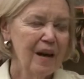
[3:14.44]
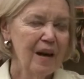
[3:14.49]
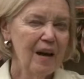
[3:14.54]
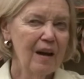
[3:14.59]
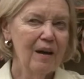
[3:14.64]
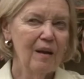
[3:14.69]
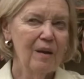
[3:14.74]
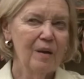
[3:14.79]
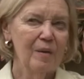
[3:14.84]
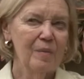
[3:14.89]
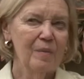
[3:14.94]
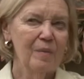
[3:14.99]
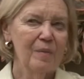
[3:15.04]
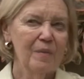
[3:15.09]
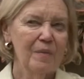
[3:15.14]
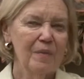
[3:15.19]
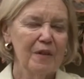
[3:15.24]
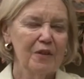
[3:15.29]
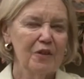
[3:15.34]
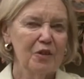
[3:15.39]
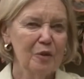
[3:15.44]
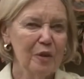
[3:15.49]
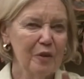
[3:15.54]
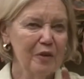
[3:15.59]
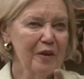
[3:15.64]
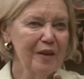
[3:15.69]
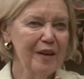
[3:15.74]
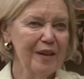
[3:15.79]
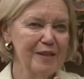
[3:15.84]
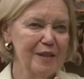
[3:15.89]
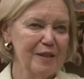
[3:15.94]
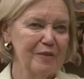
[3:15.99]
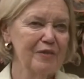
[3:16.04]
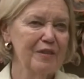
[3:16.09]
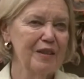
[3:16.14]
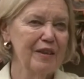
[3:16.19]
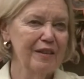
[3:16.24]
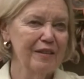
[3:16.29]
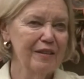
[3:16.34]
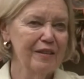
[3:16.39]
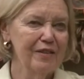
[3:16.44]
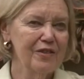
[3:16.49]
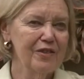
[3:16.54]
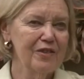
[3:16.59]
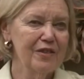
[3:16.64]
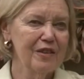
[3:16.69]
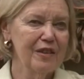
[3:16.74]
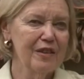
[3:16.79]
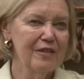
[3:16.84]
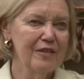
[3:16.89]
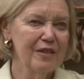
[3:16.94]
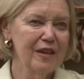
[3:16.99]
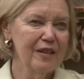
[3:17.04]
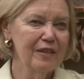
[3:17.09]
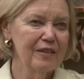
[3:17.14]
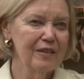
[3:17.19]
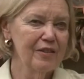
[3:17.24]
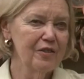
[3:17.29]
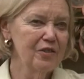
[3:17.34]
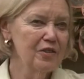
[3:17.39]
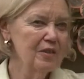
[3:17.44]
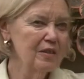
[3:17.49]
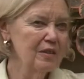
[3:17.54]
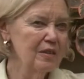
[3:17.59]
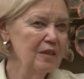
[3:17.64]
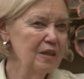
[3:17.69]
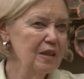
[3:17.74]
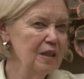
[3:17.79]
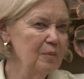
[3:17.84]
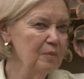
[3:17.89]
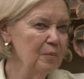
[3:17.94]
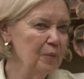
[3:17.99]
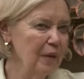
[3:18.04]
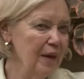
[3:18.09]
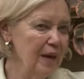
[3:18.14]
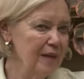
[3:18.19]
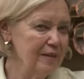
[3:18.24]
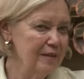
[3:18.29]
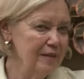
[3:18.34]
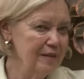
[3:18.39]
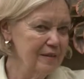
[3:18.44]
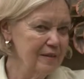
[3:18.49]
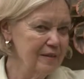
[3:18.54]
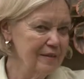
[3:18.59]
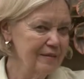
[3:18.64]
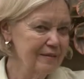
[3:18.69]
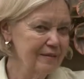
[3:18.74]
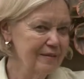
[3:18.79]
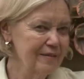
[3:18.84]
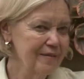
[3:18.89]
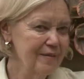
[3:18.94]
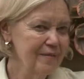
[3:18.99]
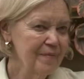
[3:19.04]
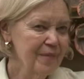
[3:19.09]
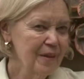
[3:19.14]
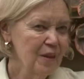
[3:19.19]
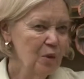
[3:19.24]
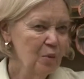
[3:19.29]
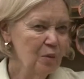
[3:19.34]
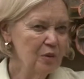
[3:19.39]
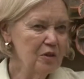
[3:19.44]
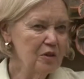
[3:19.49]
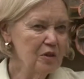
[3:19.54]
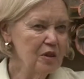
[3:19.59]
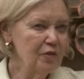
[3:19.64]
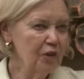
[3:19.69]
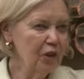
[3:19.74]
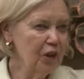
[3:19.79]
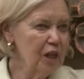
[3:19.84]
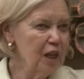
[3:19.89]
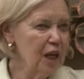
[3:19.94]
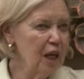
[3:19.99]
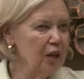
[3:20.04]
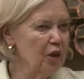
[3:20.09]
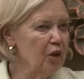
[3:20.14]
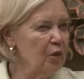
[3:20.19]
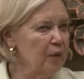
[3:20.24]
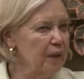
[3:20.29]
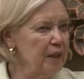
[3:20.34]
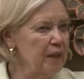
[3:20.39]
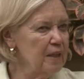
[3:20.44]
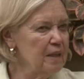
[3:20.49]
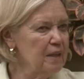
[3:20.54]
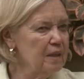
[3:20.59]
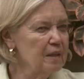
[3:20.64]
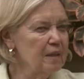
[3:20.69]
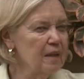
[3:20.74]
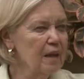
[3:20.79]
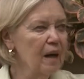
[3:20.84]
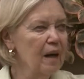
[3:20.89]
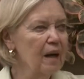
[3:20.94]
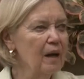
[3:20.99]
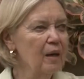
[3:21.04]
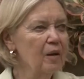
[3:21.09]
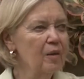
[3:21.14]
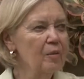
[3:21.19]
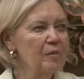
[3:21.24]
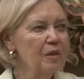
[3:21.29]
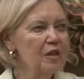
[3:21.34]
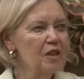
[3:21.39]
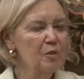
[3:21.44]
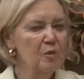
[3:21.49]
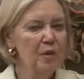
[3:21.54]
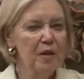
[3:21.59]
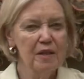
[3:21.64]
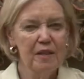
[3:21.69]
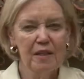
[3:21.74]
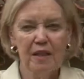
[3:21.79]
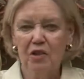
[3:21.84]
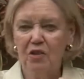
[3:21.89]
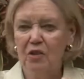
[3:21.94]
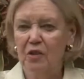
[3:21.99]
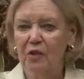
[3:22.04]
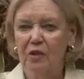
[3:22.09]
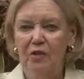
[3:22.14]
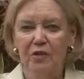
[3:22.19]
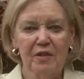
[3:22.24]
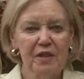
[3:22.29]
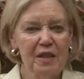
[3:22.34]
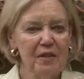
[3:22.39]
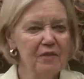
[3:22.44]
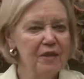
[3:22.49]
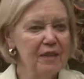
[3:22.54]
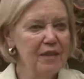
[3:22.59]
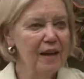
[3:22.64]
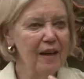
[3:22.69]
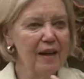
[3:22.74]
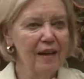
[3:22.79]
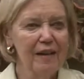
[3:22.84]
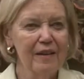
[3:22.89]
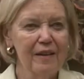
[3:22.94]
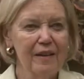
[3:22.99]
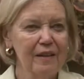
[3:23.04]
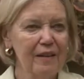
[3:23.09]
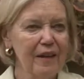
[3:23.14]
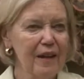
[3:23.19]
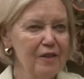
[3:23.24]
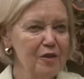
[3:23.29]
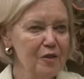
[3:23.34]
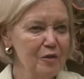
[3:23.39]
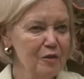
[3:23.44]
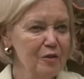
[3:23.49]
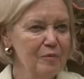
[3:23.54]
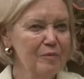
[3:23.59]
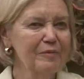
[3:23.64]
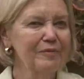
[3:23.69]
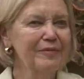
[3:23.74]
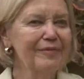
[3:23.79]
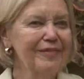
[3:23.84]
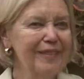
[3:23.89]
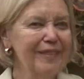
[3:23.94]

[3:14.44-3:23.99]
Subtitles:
Two other kinds of knowledge are knowledge in practice, which is very concrete. It's what a teacher learns every day in a classroom